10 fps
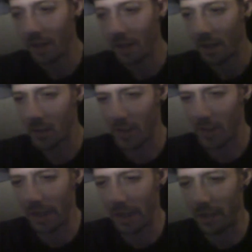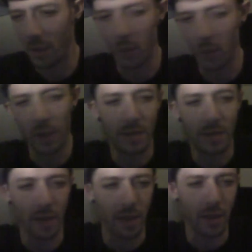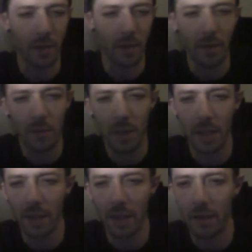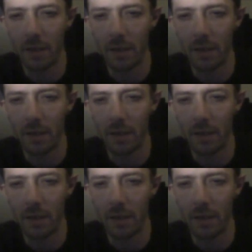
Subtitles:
this was like 2 weeks ago, maybe.